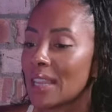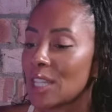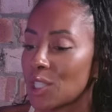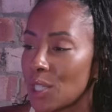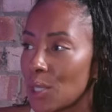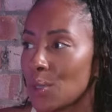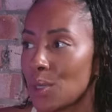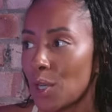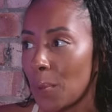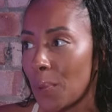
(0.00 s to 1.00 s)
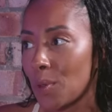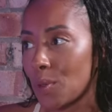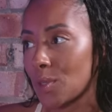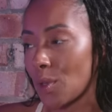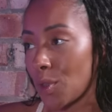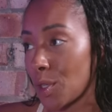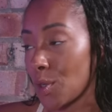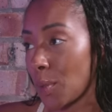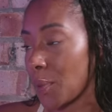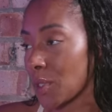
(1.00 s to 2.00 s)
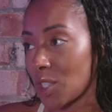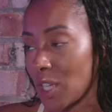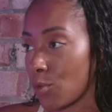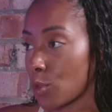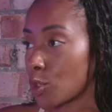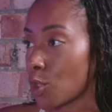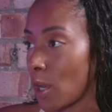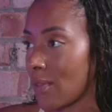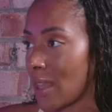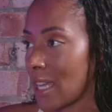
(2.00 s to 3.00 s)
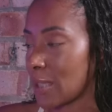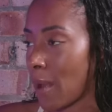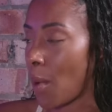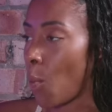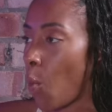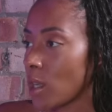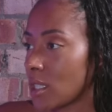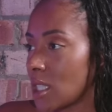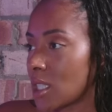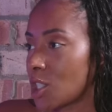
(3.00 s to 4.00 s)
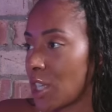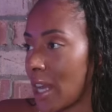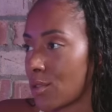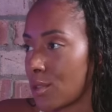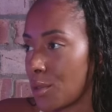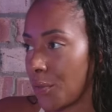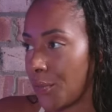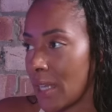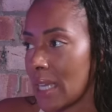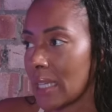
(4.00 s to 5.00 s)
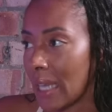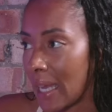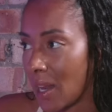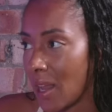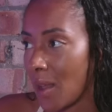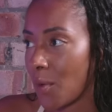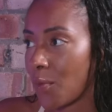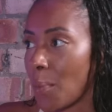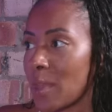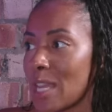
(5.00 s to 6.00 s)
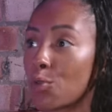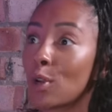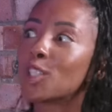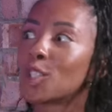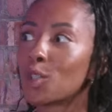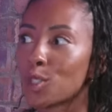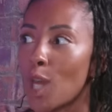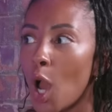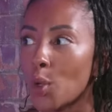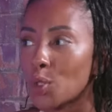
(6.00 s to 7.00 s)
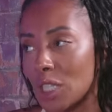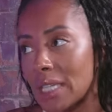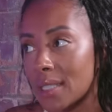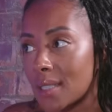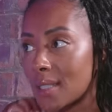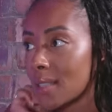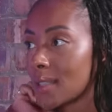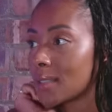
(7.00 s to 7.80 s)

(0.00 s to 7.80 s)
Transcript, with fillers: the two new couples or the new couples in general join the experiment, what's the general feeling from the originals, the OGs?